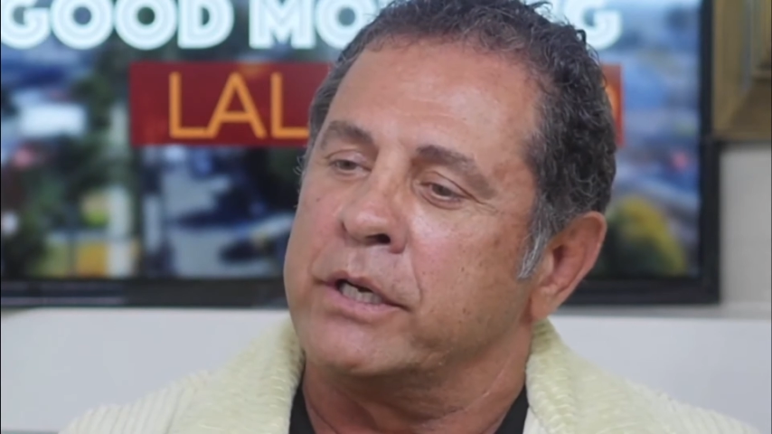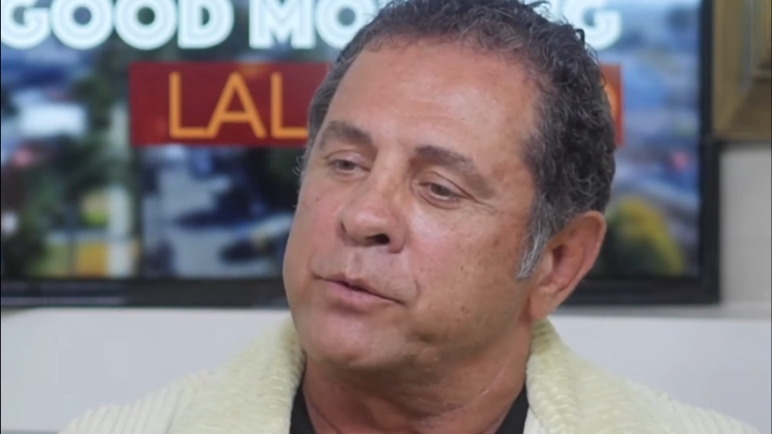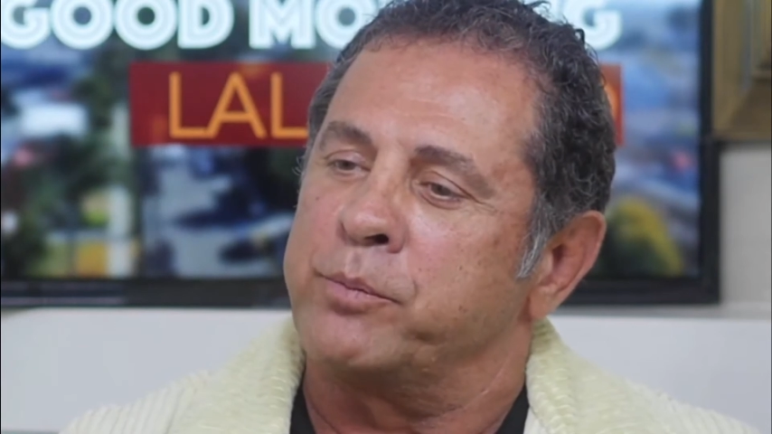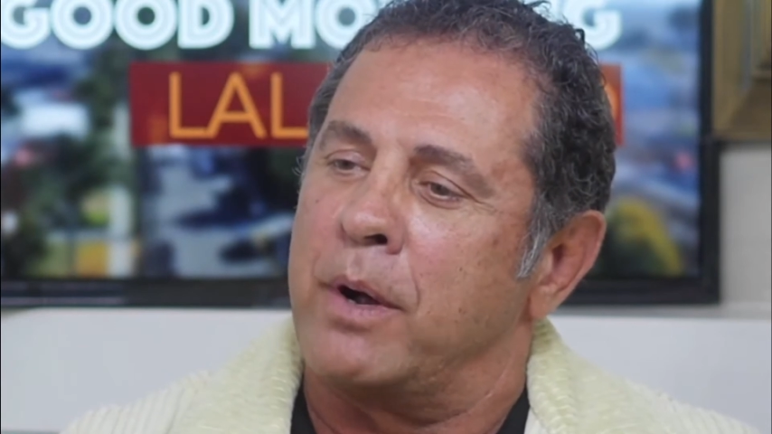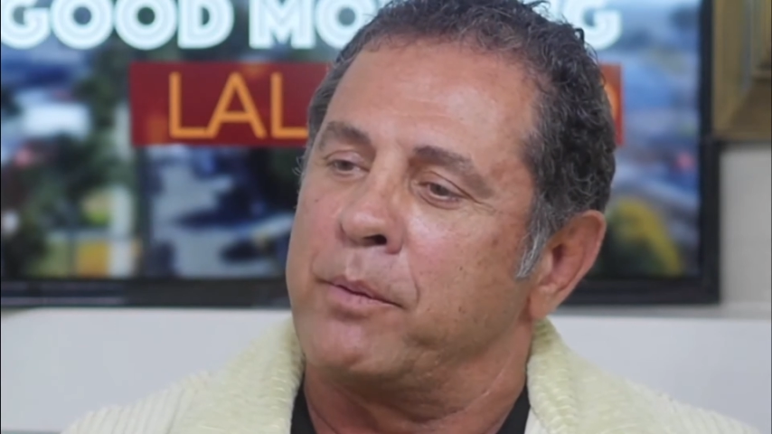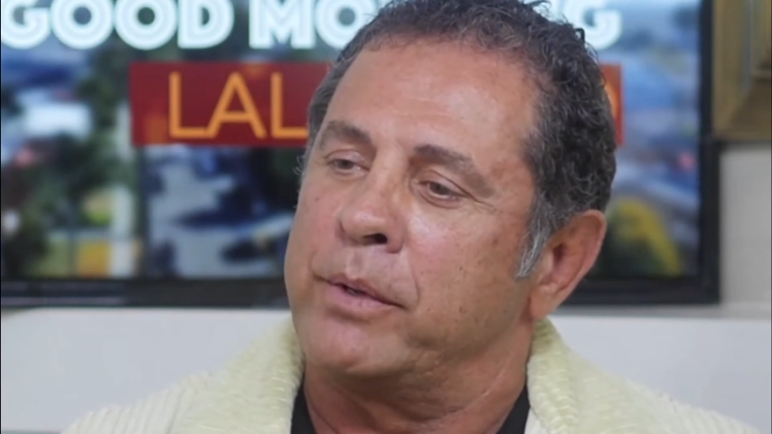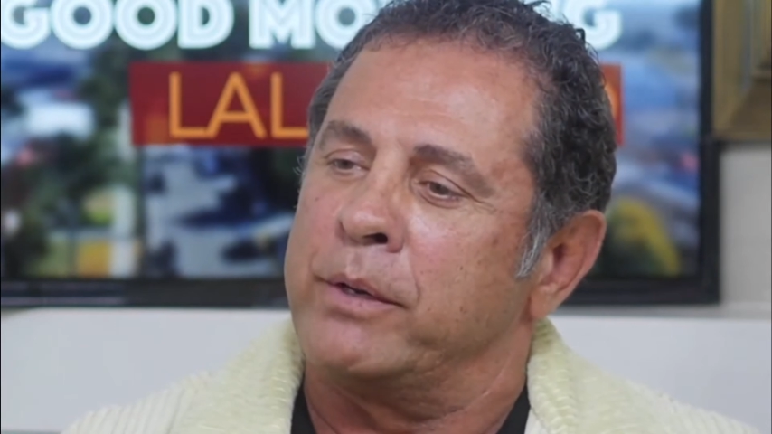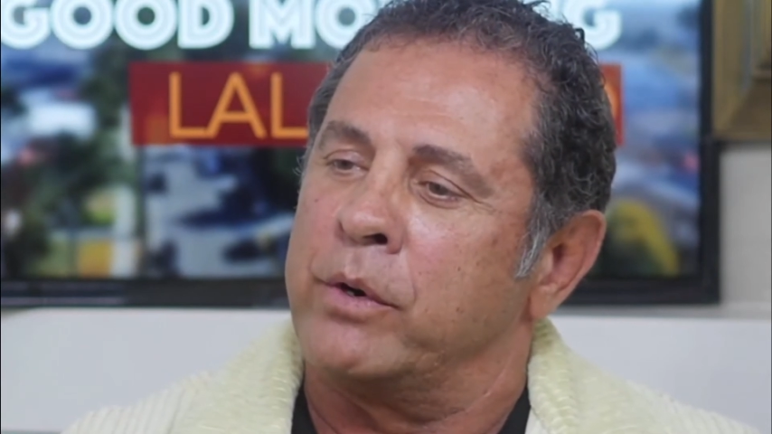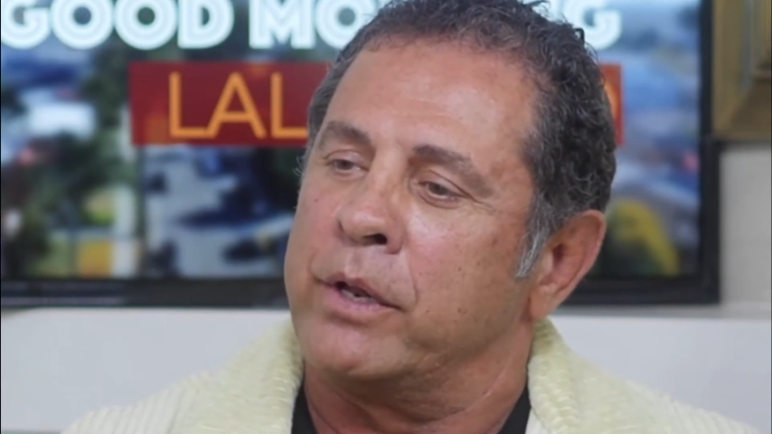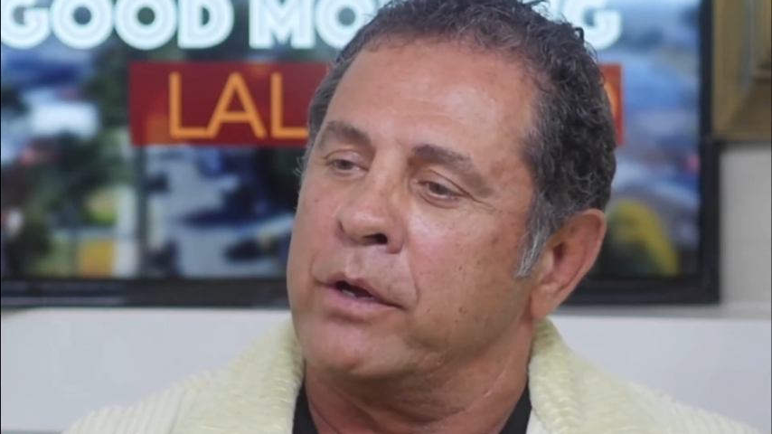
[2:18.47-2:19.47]
is probably
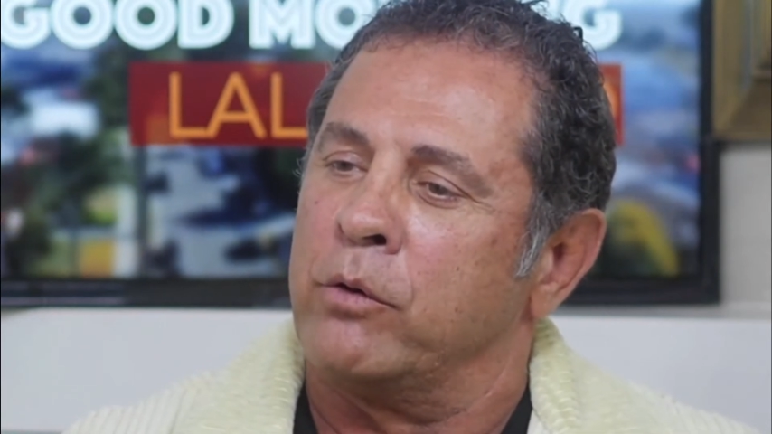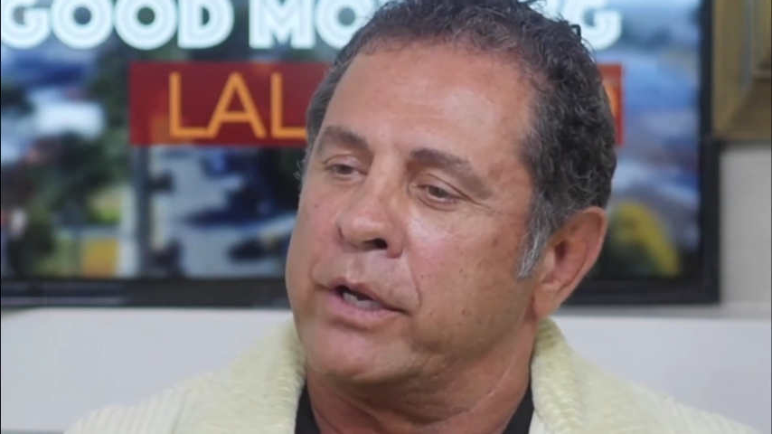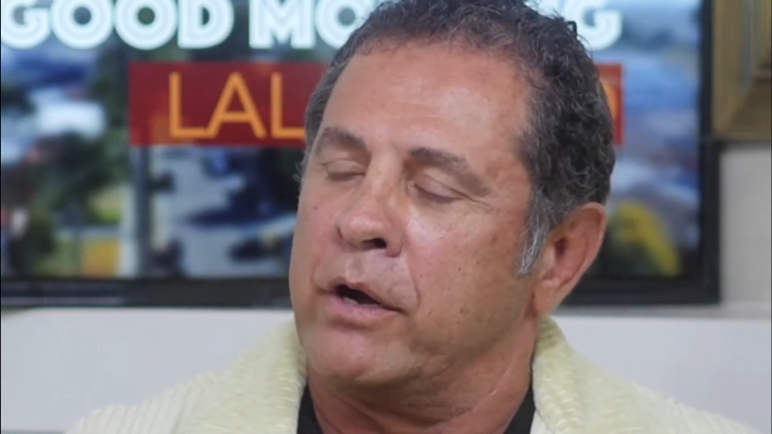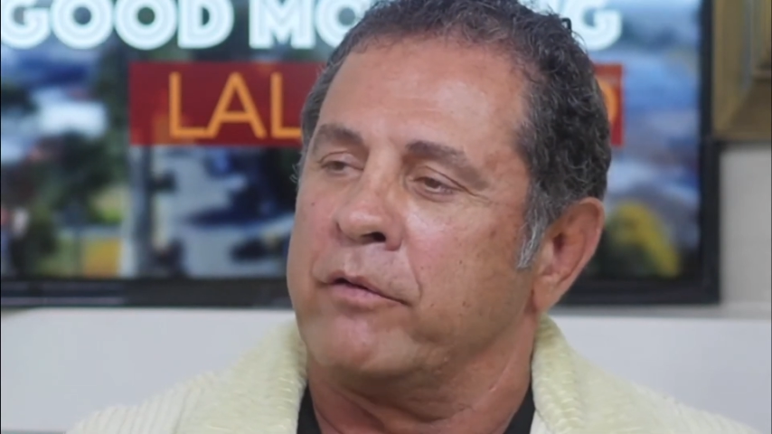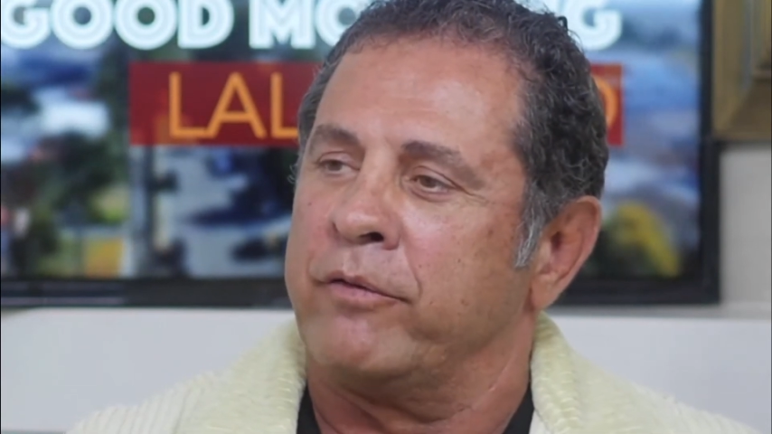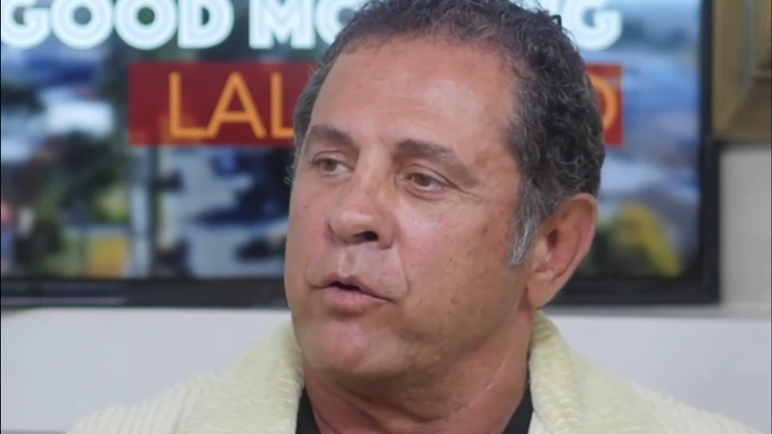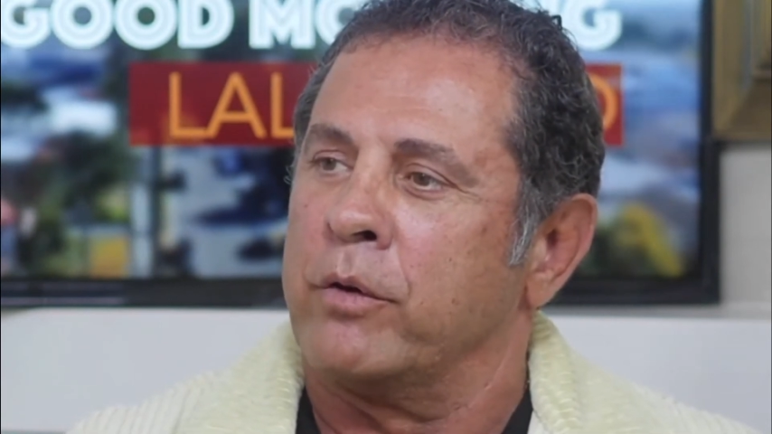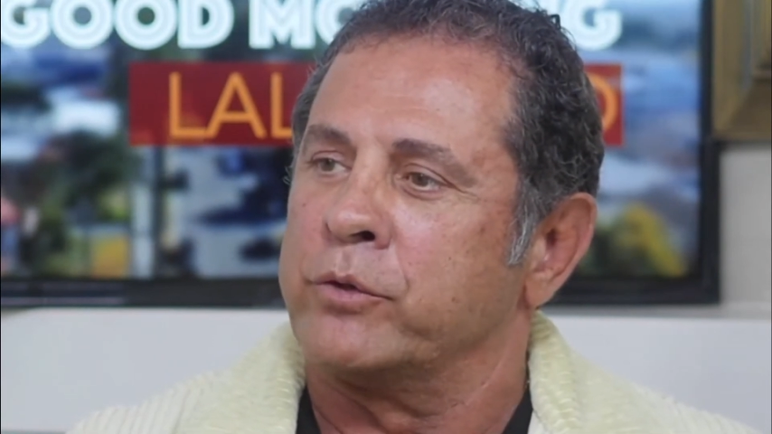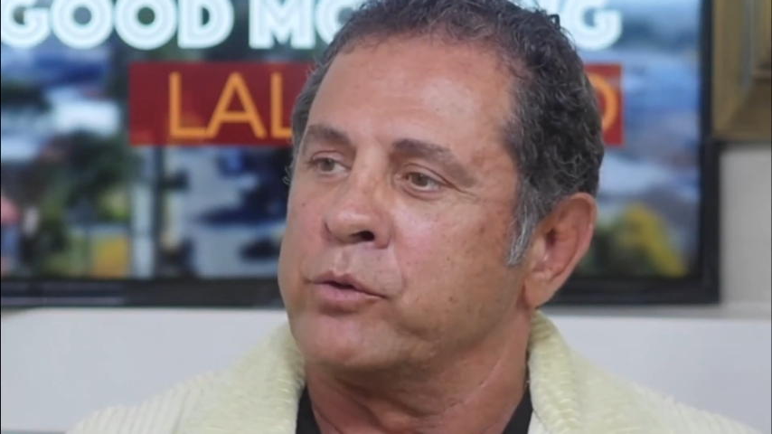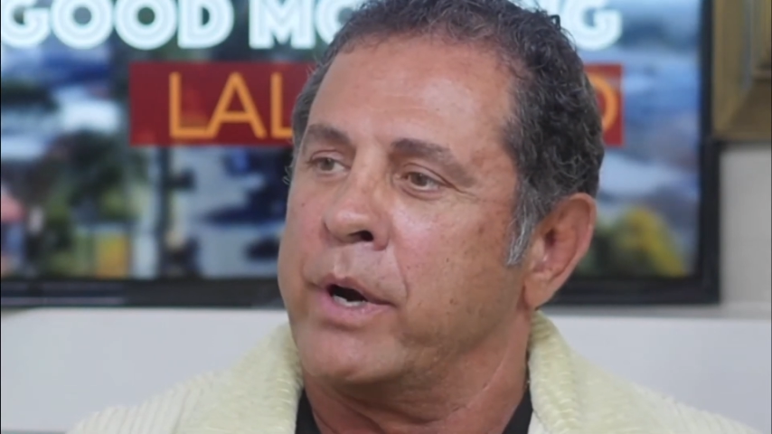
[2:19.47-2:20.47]
one of the only art
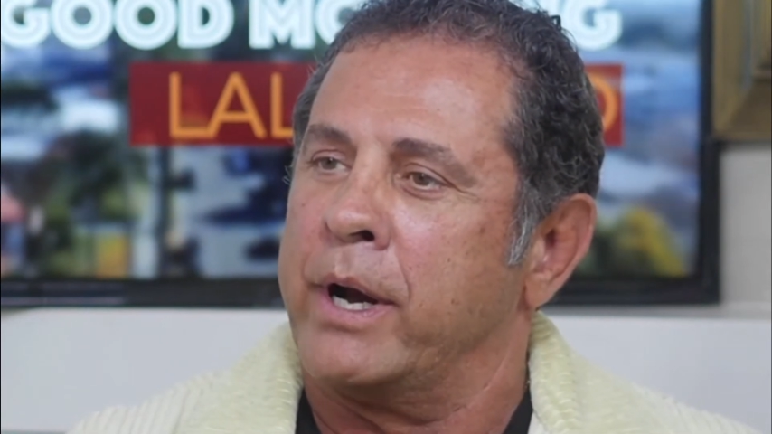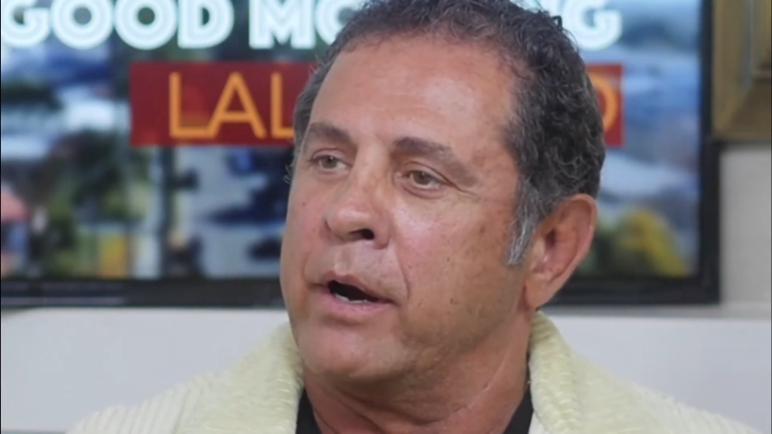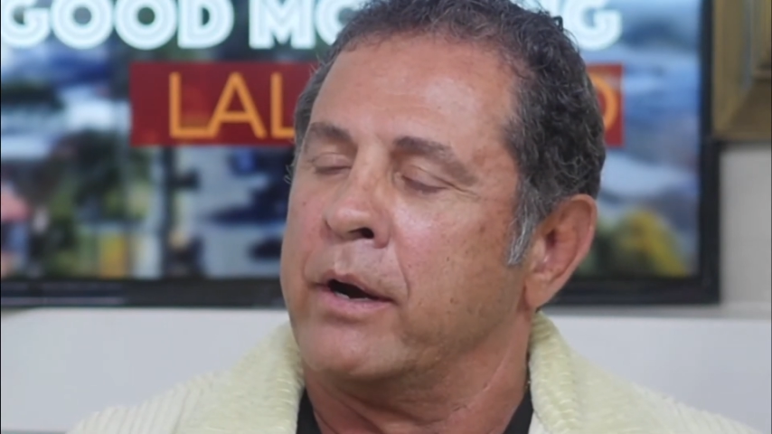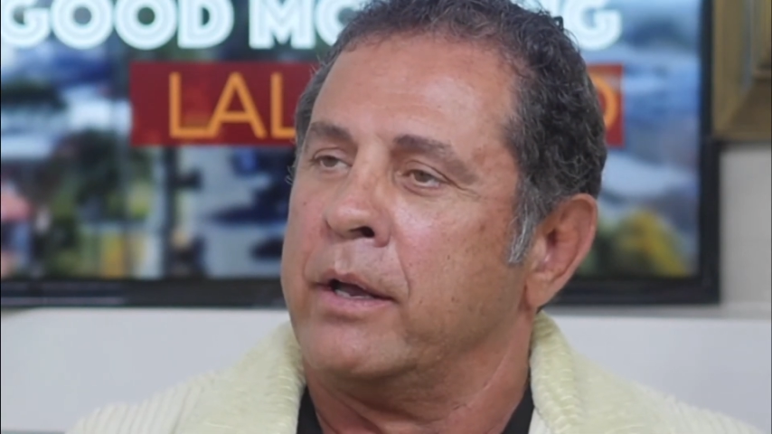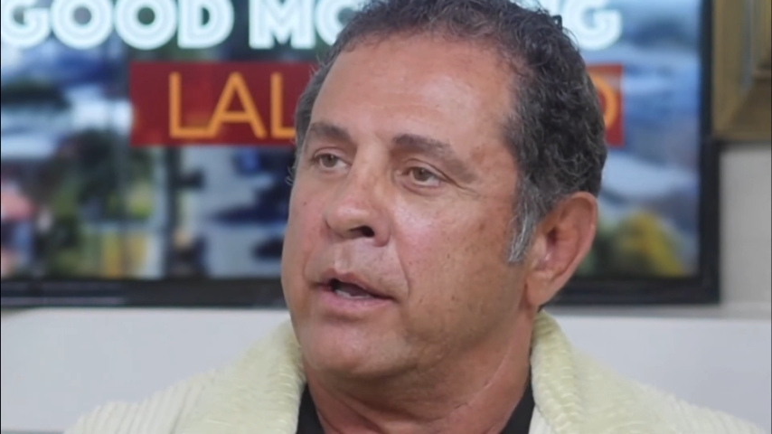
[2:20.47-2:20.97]
forms where,